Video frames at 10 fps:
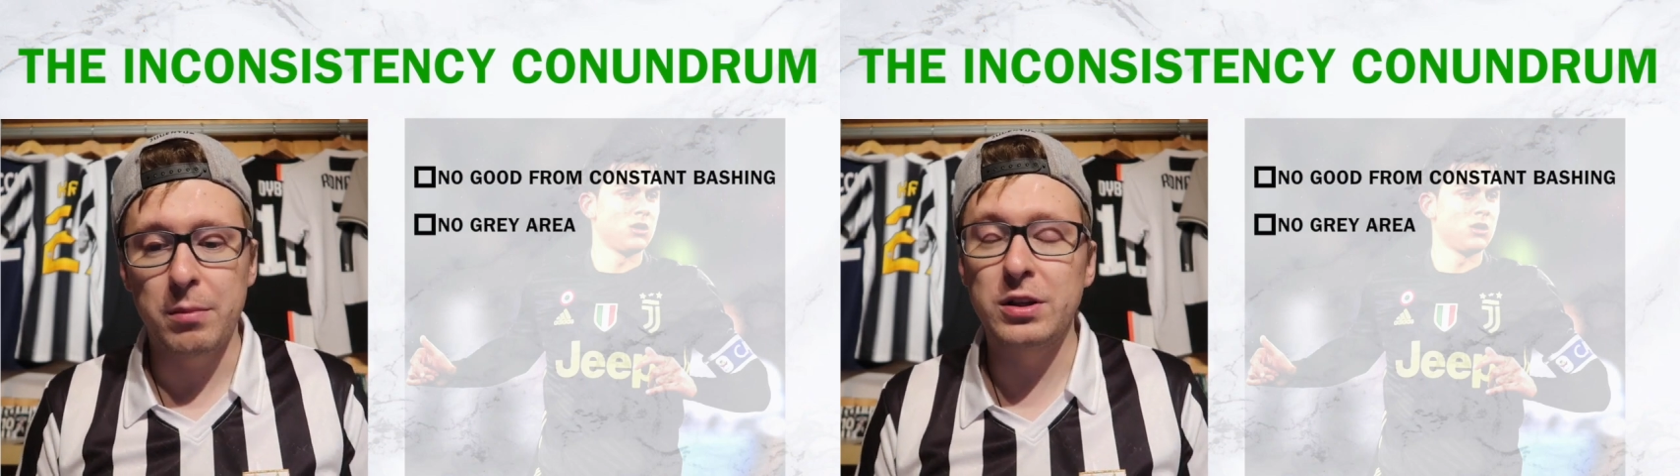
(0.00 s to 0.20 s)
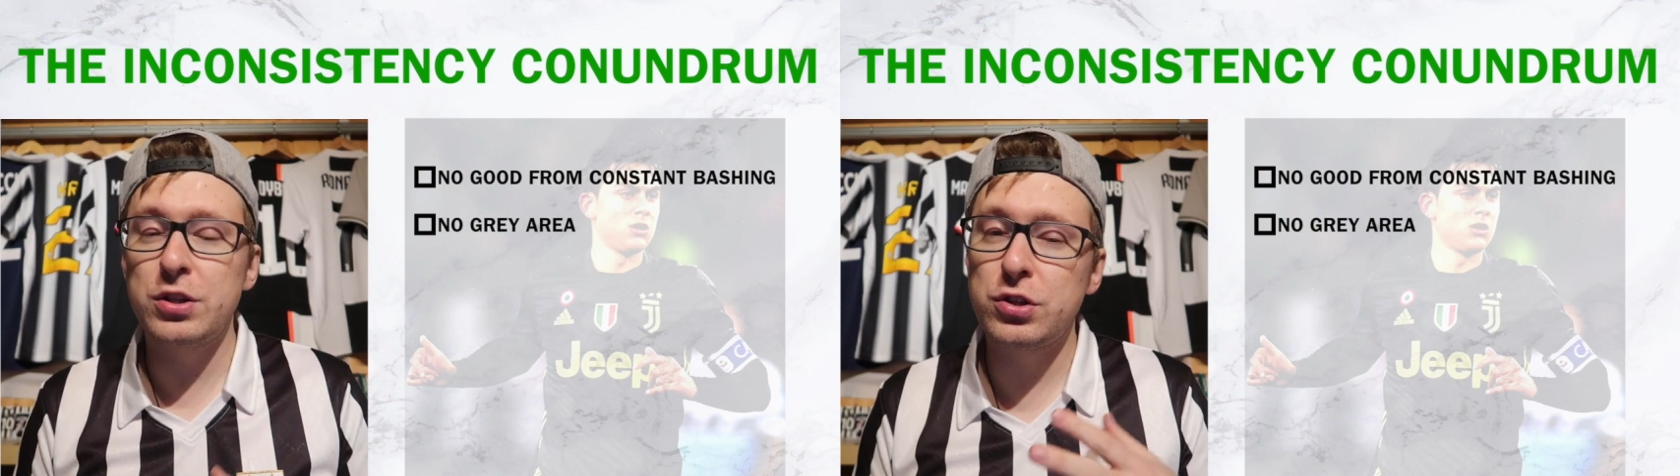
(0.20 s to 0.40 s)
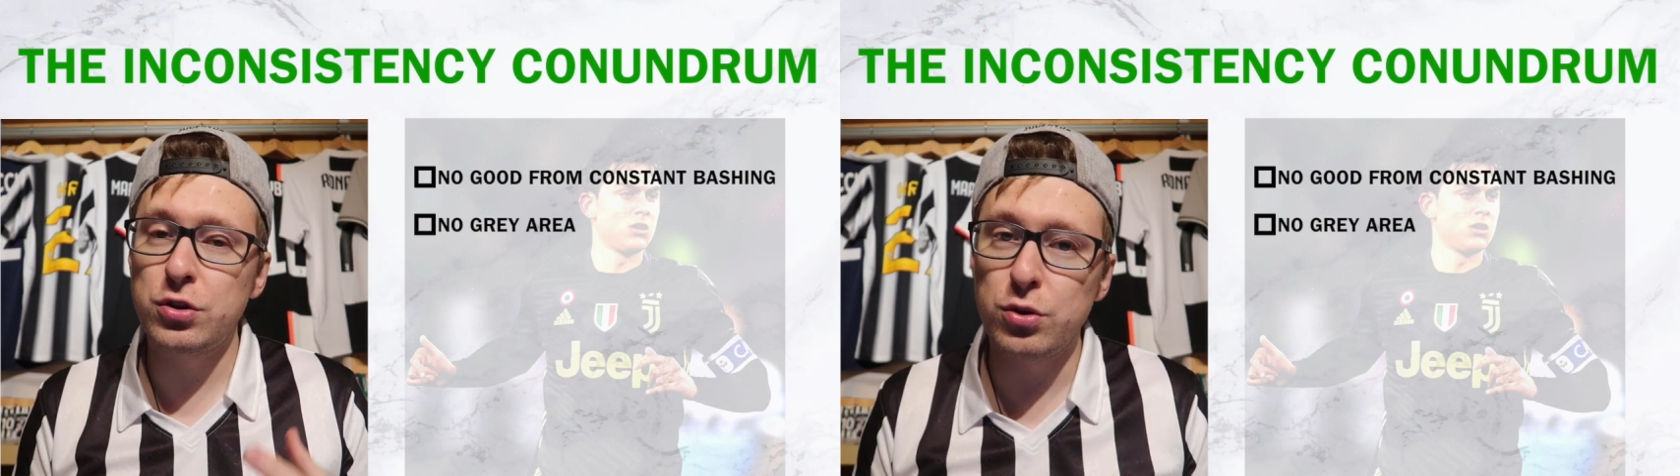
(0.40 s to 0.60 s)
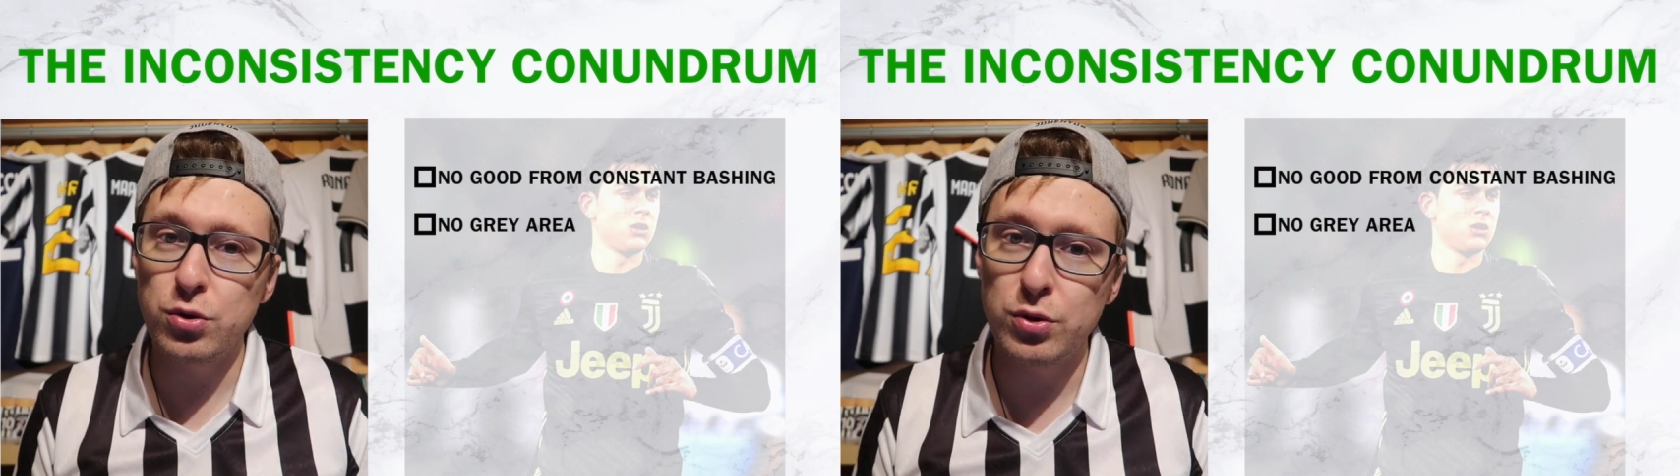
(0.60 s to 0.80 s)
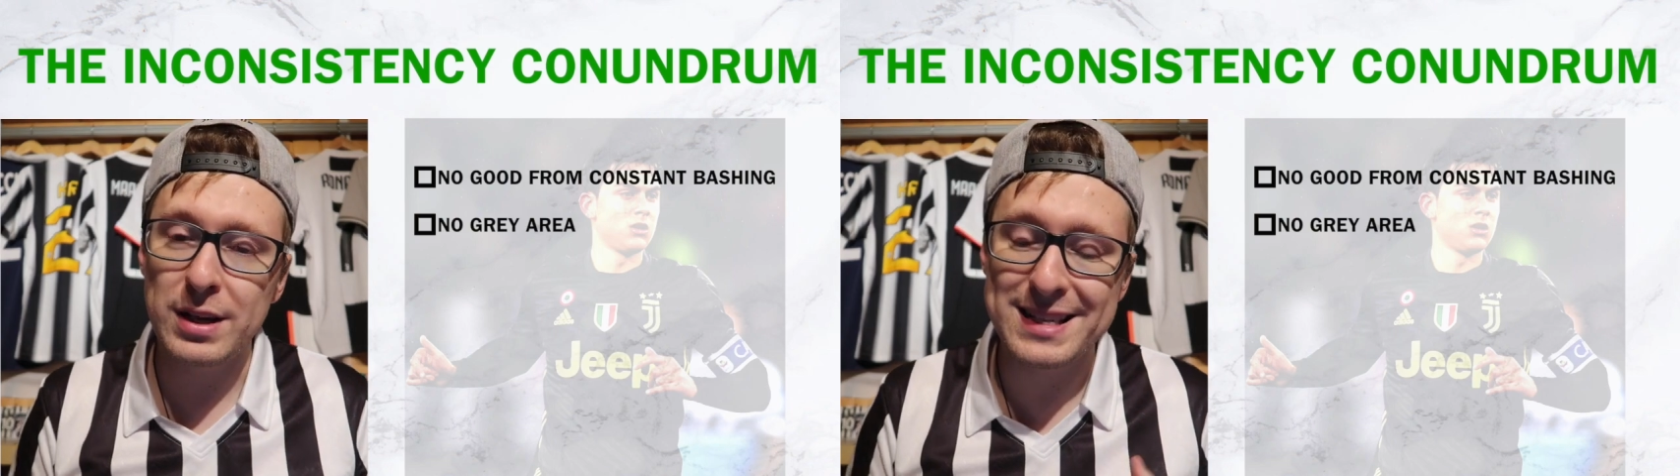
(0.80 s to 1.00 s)
but as
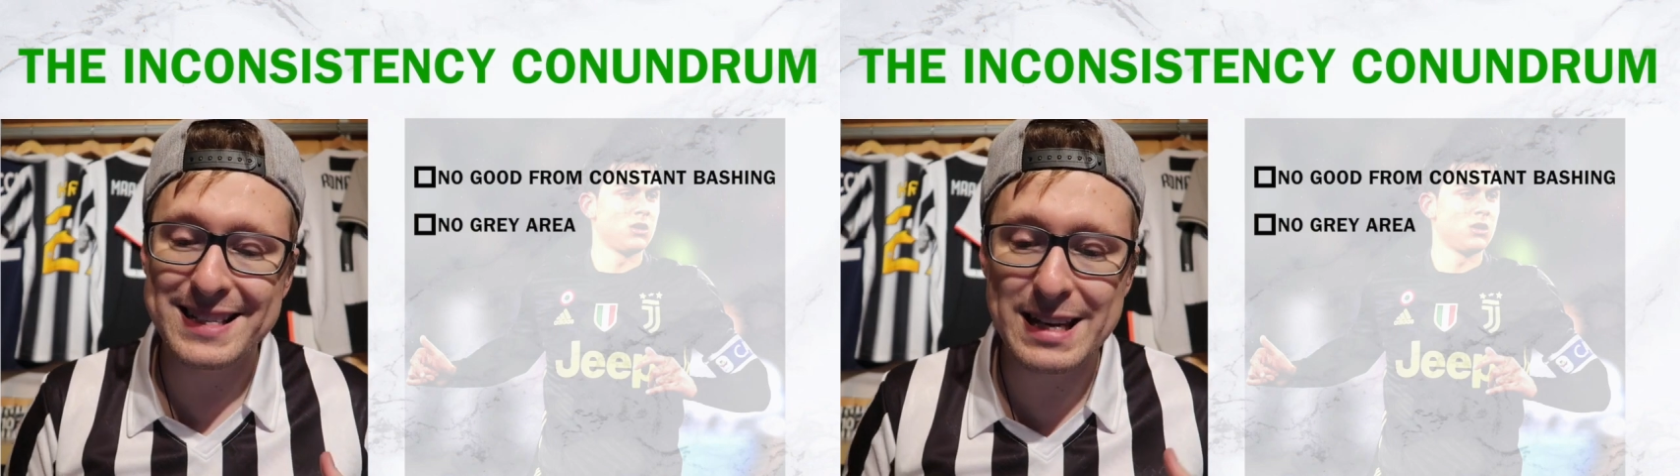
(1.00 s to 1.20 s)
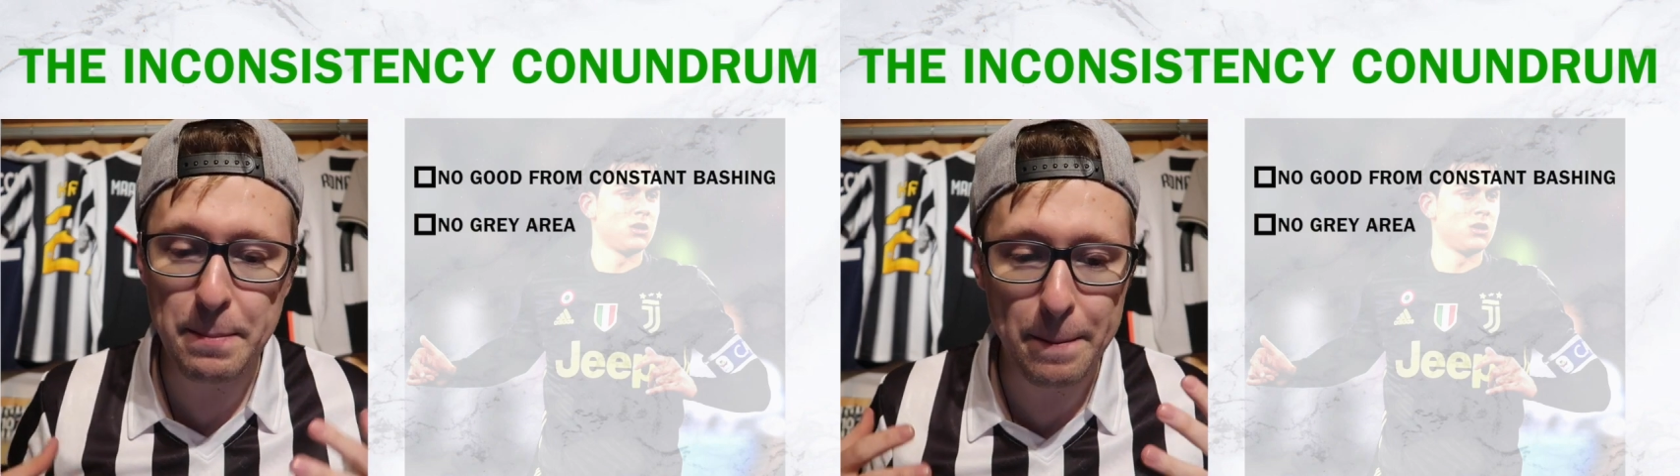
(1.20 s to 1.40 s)
soon as he